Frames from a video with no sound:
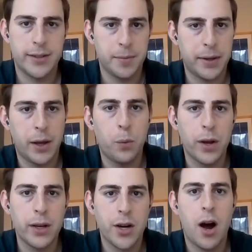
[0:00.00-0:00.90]
It's something that
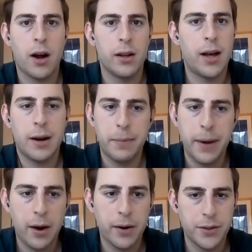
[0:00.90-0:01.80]
we talk a lot
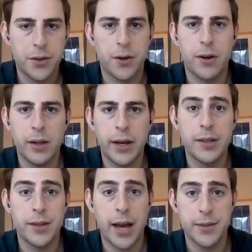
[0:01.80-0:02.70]
about
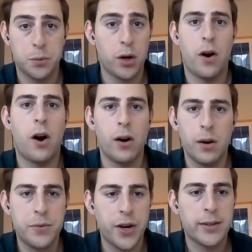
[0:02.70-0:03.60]
internally as one of
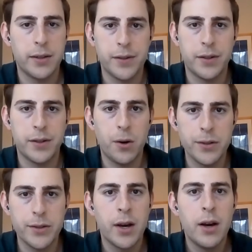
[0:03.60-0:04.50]
our objectives and
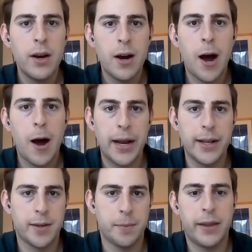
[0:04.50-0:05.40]
goals. And
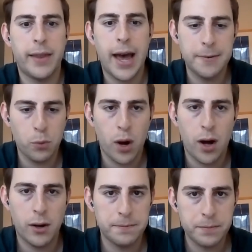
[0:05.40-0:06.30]
it's something that
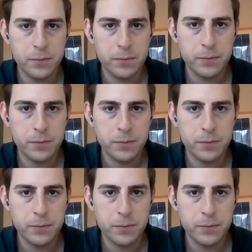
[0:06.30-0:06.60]
while,